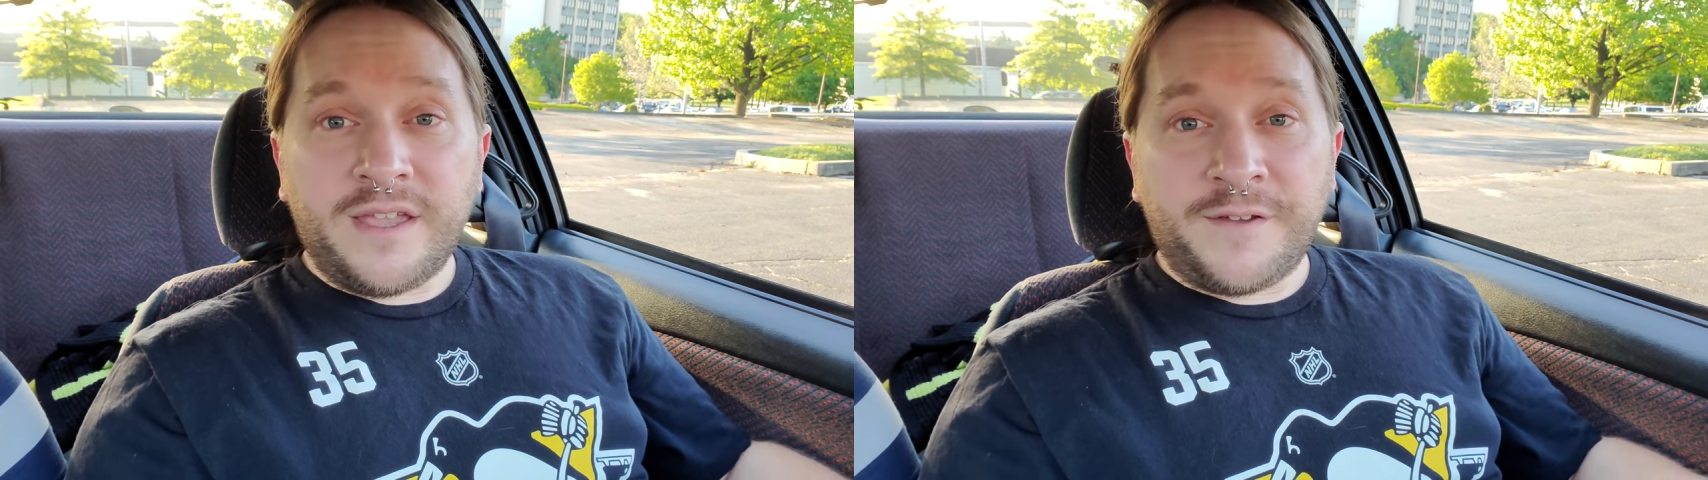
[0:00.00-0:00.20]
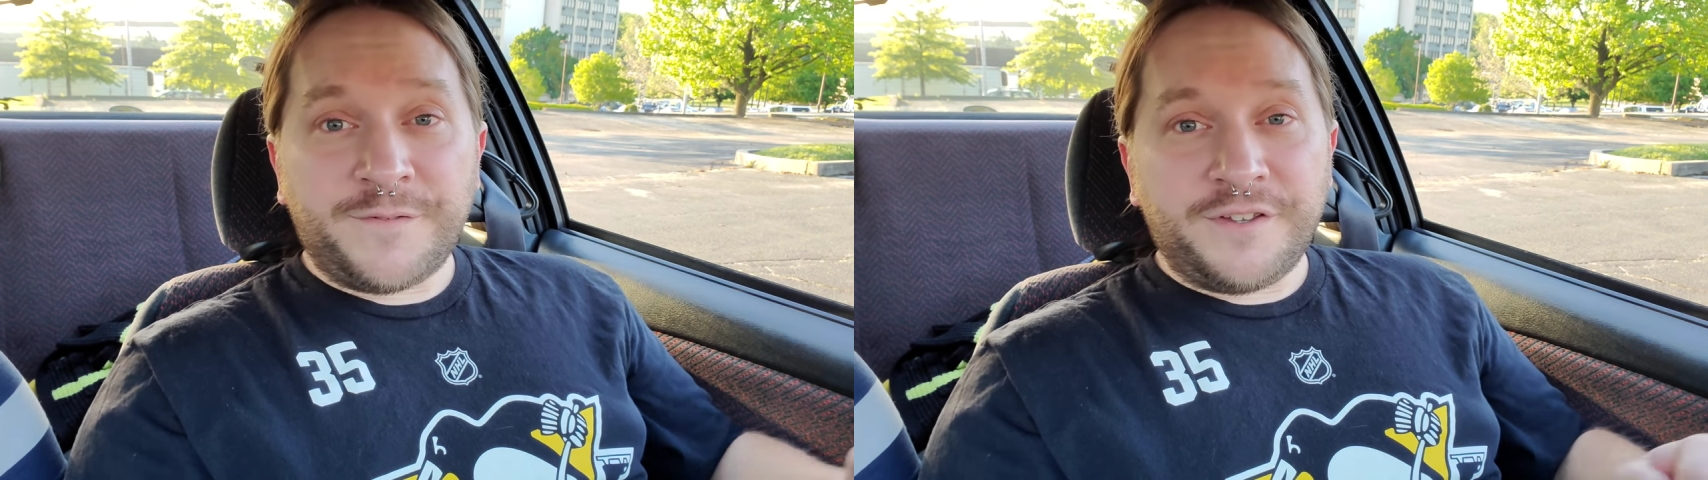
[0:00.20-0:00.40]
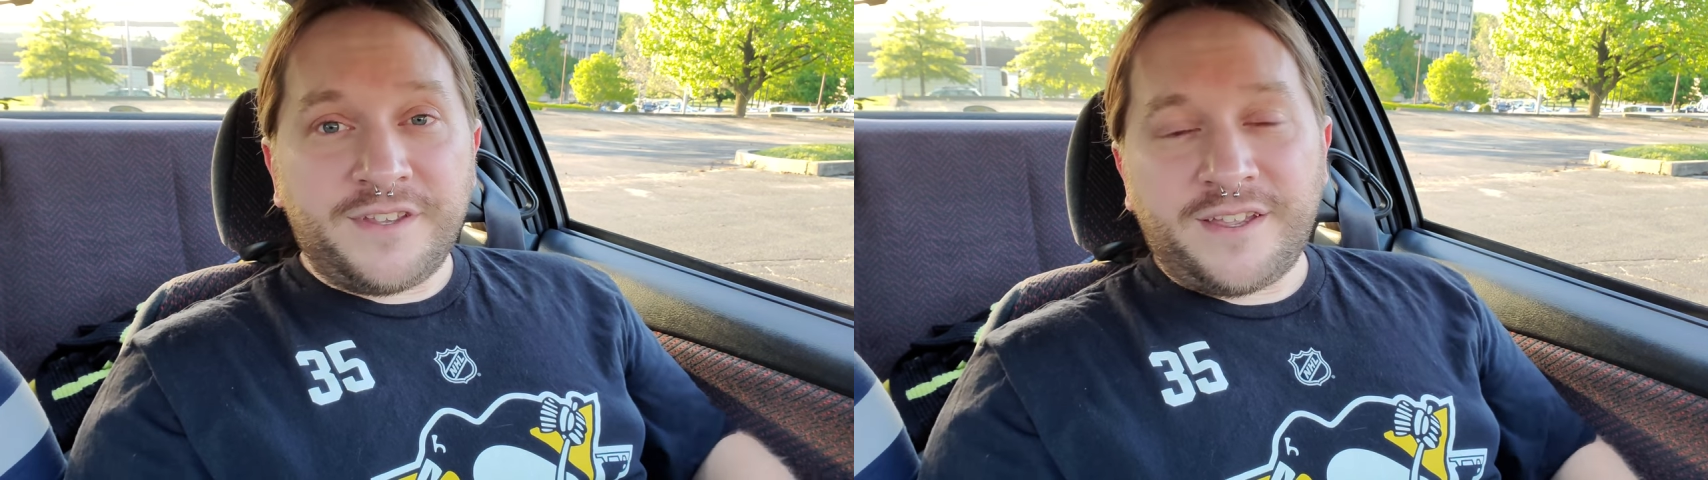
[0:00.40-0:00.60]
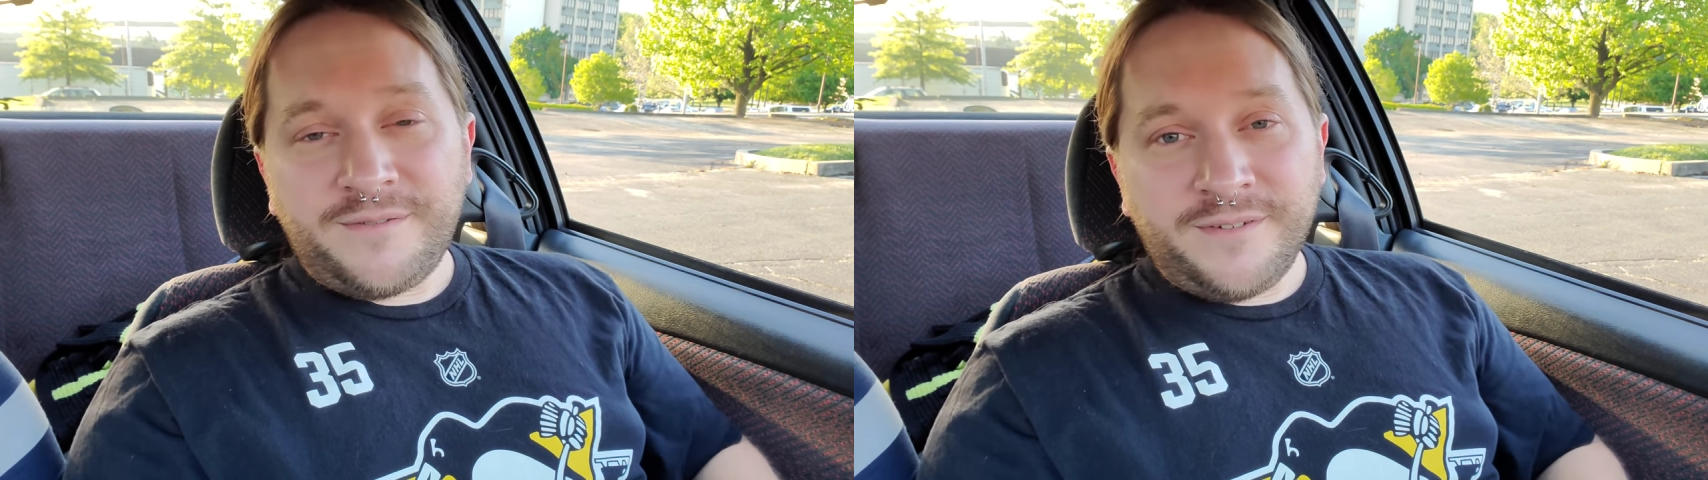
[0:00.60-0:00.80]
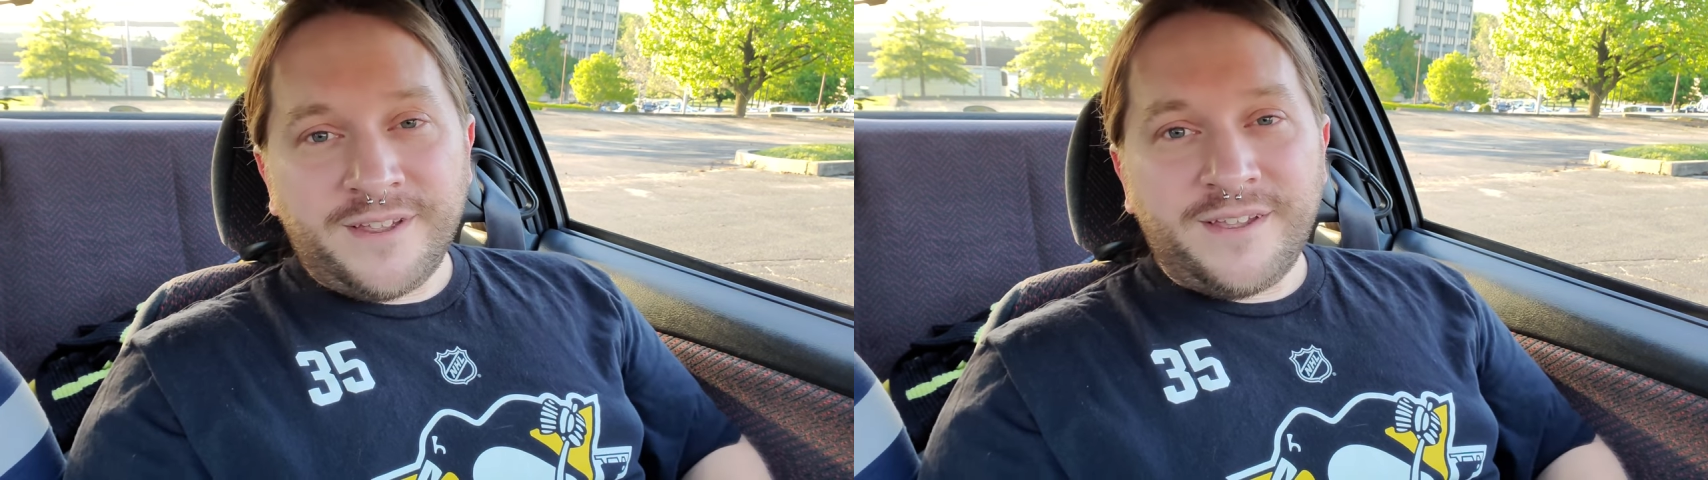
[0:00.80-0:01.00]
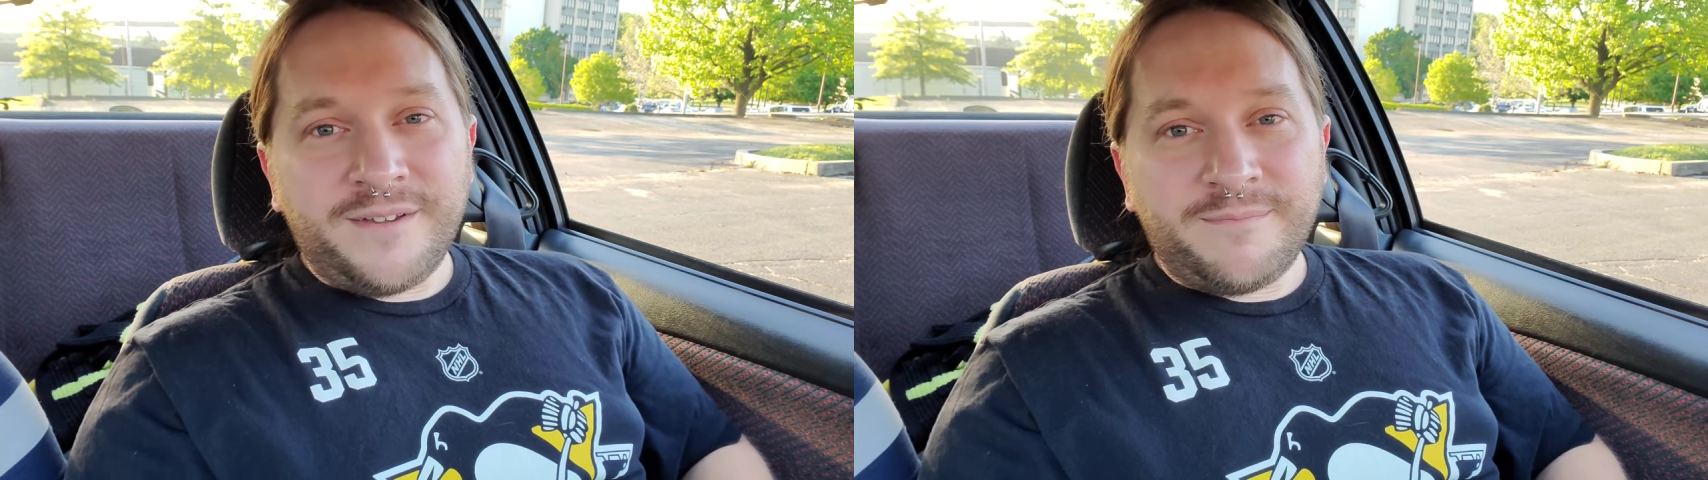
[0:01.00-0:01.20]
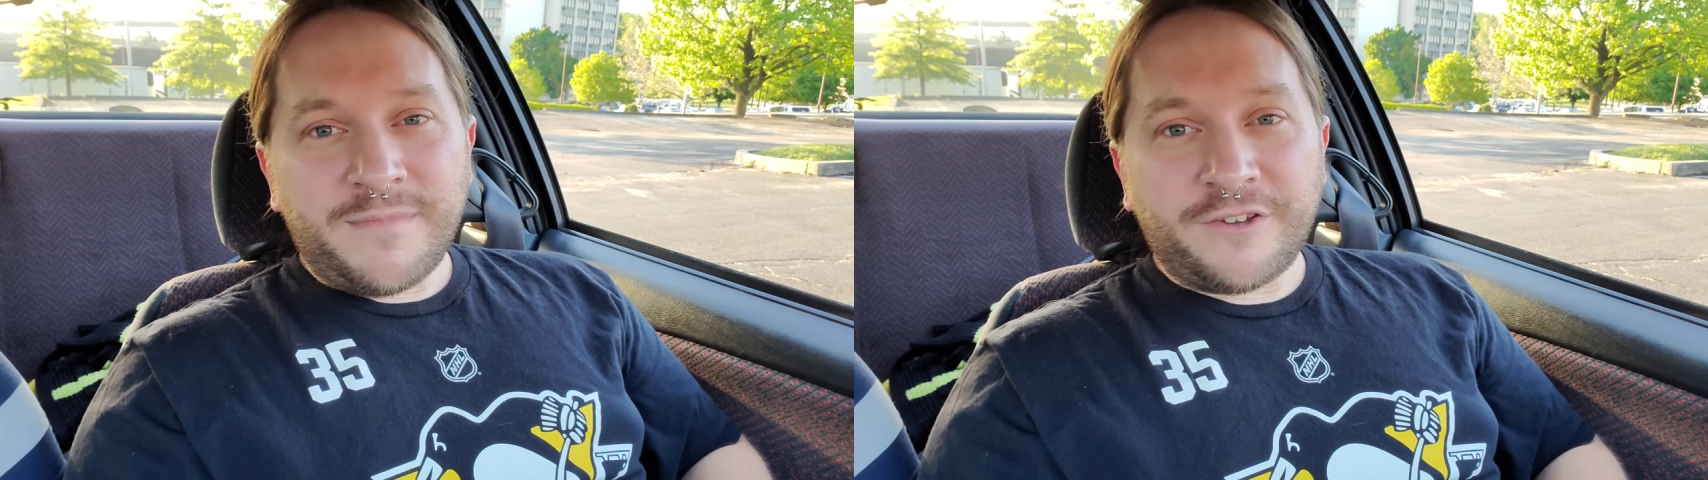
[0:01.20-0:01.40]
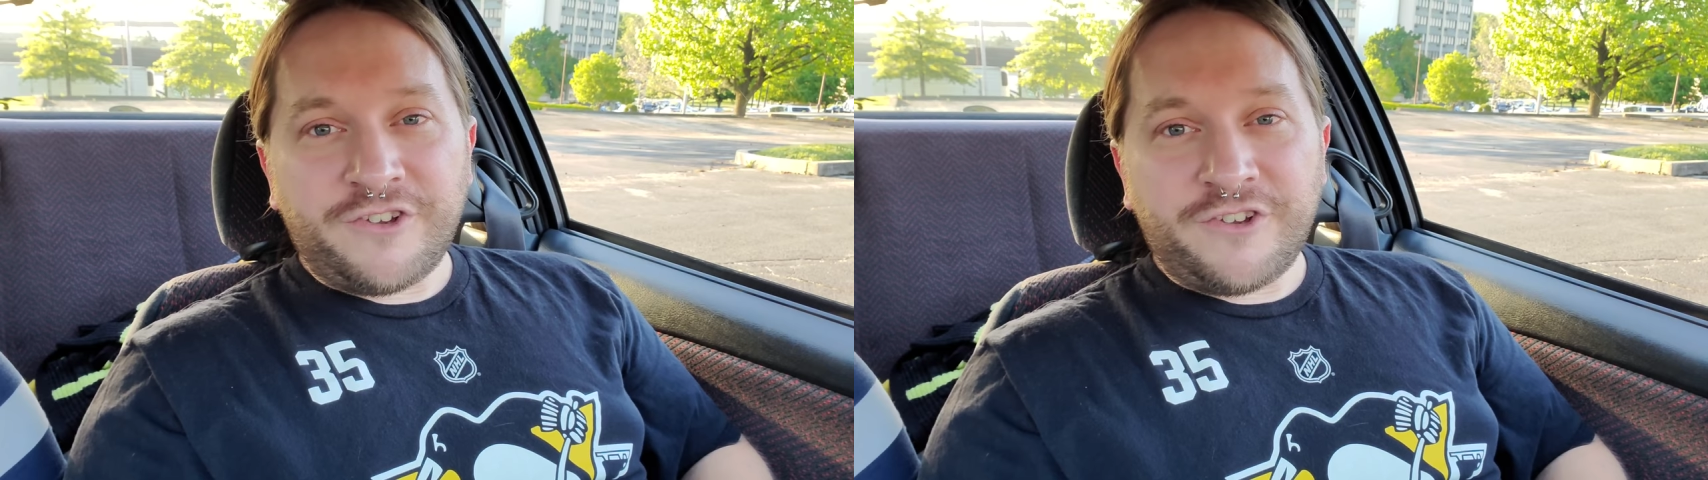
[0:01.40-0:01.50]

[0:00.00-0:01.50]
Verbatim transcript: If you did, make